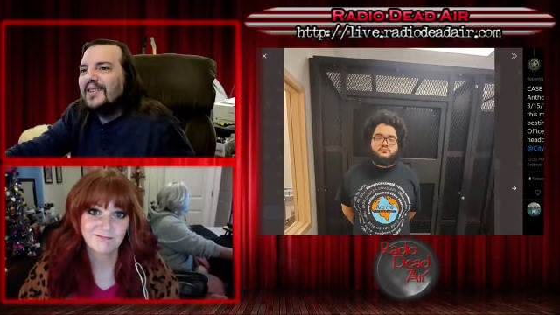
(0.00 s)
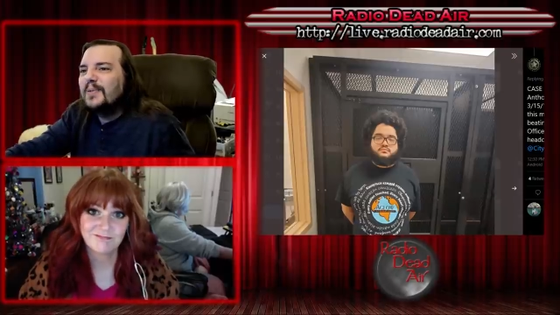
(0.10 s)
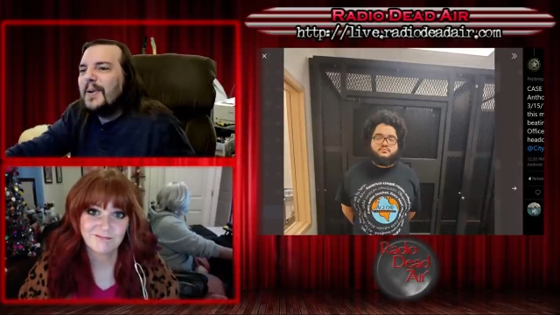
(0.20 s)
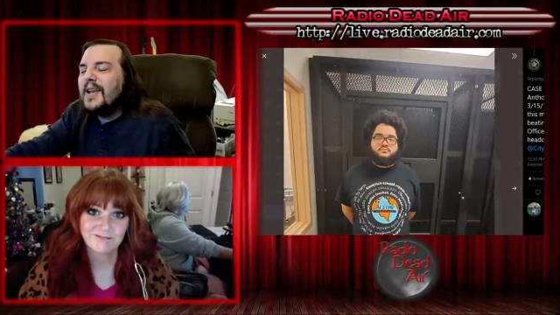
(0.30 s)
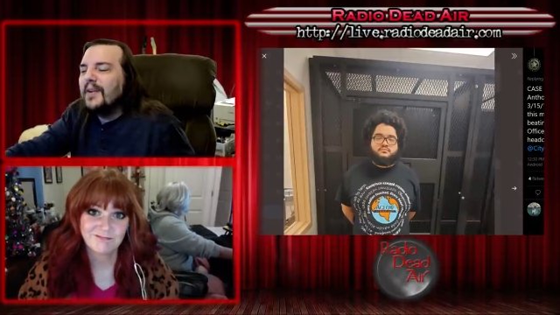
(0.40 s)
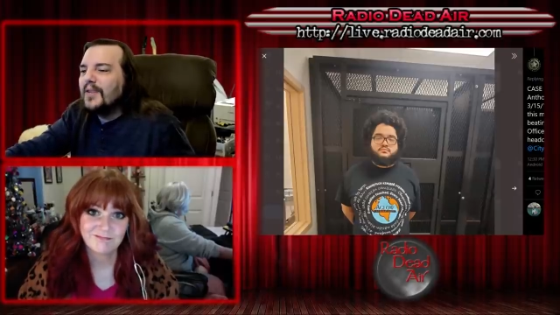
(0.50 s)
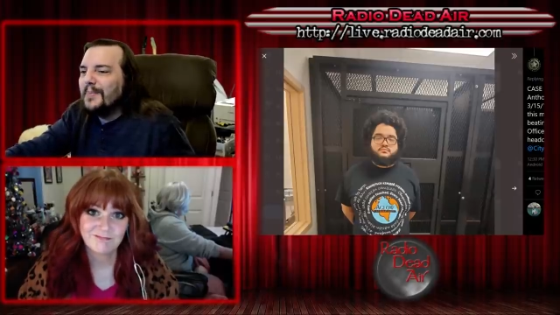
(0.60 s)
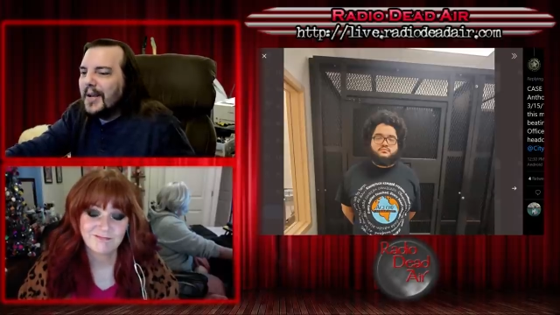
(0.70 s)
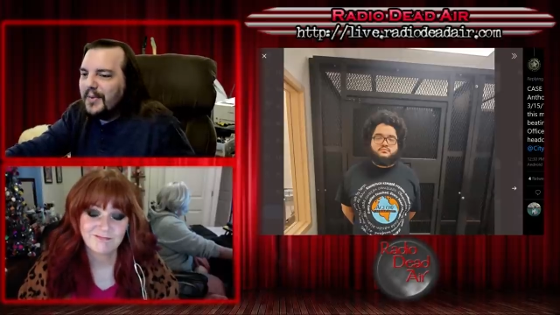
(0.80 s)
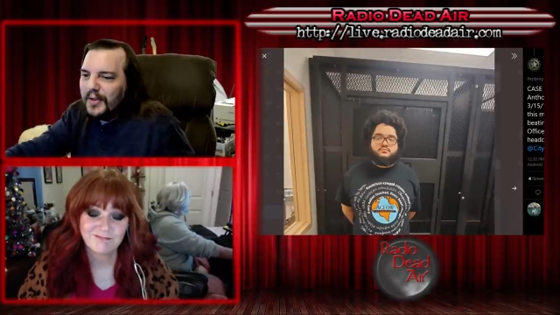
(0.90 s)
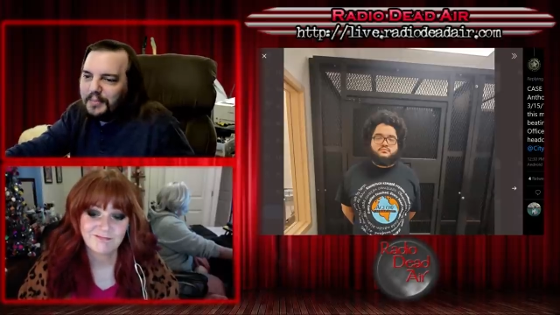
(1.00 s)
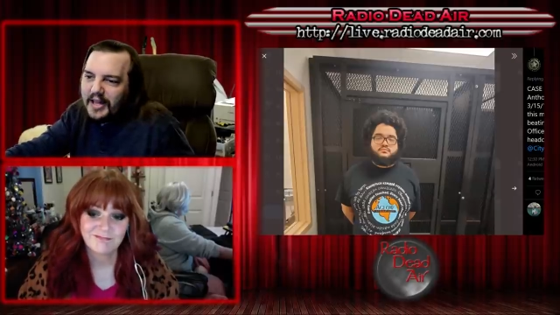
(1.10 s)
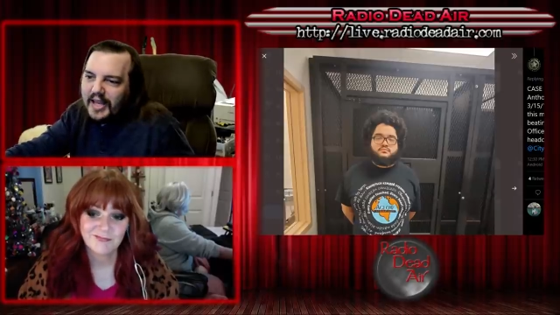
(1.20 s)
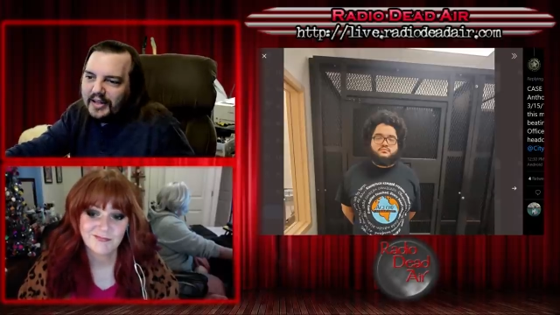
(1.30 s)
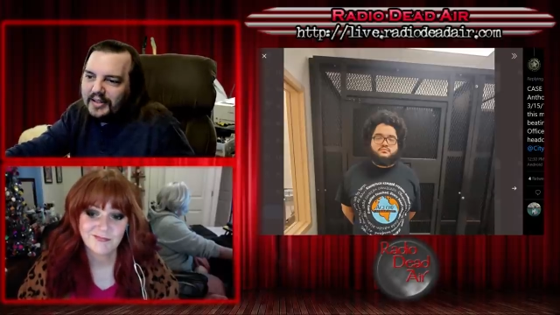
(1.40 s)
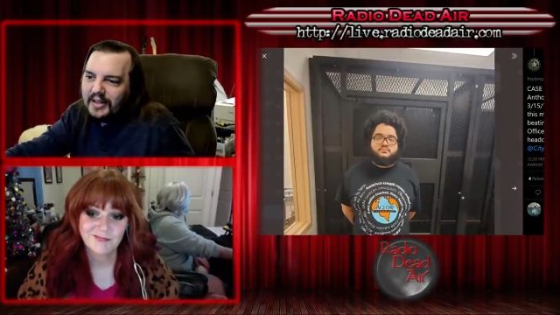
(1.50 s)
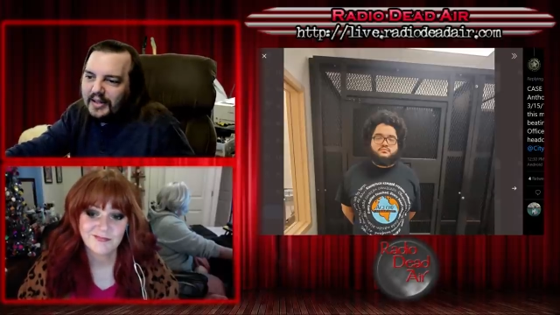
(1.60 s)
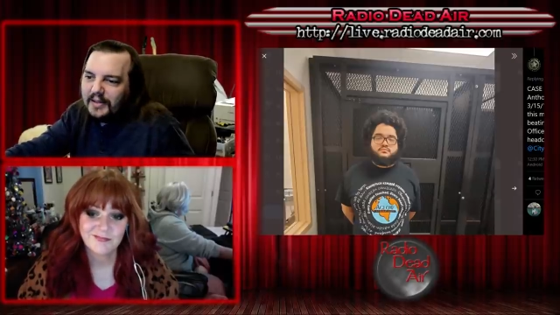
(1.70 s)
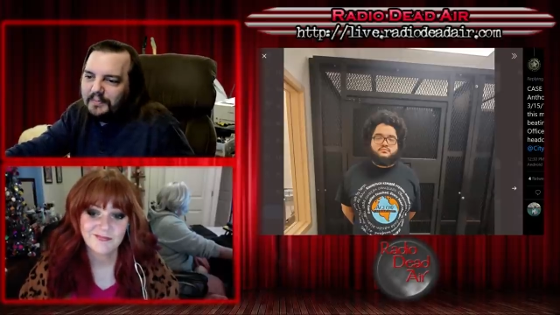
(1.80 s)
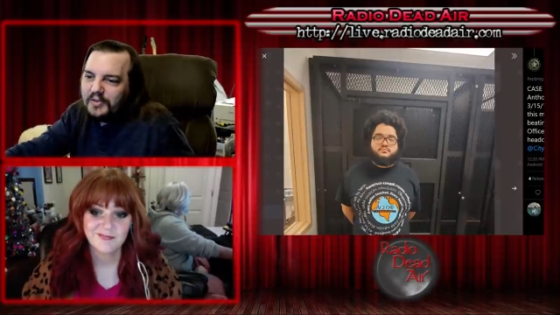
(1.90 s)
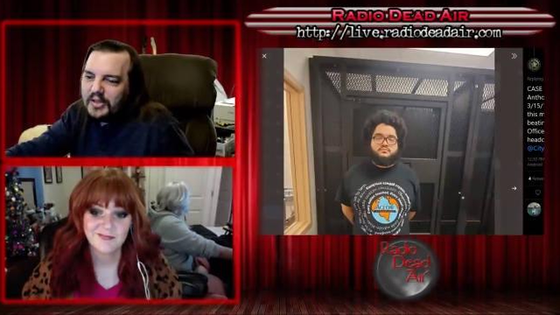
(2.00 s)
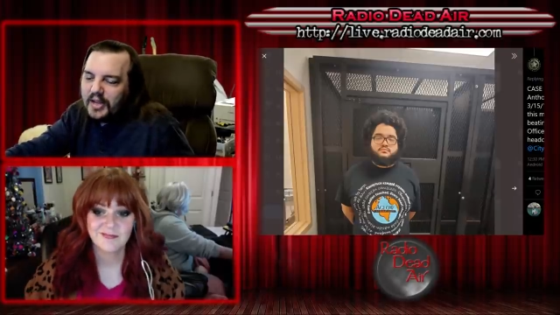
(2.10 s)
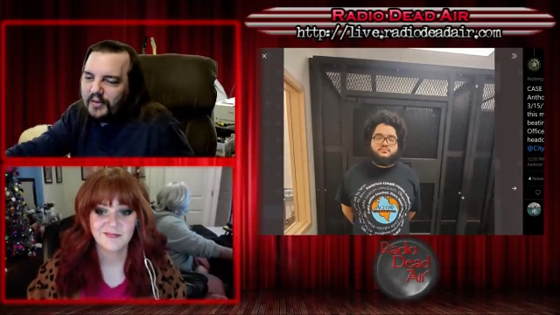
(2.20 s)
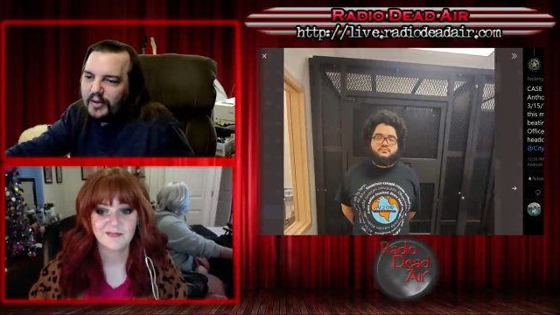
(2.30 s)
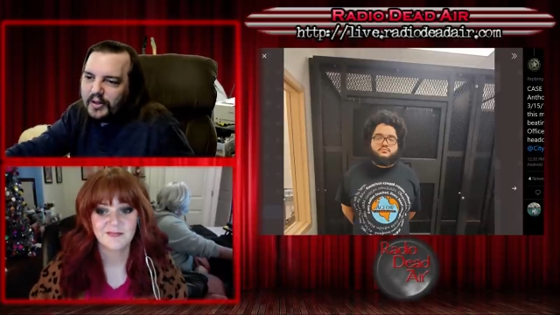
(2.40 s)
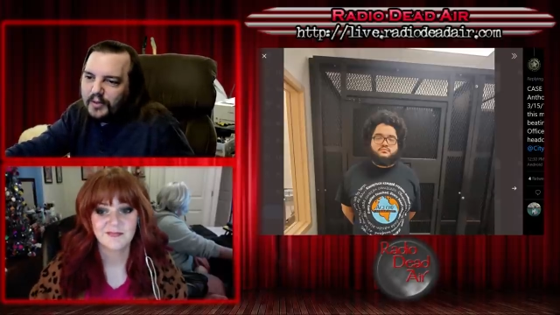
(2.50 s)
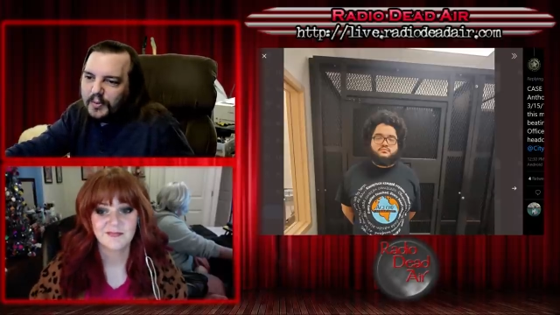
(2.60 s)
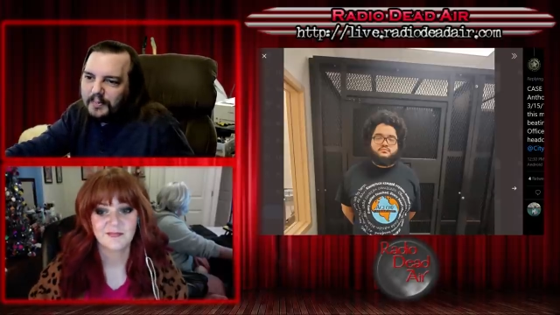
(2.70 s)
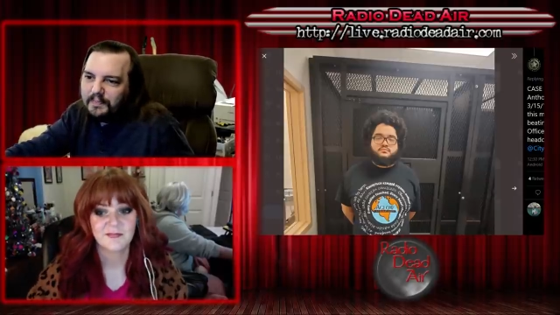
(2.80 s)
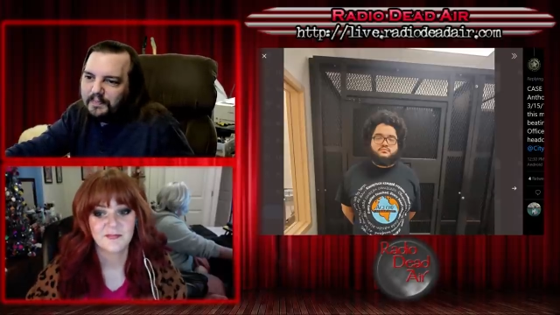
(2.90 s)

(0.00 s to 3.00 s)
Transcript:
Speaker 1: Speaking of somebody with a plan, just not a very good one.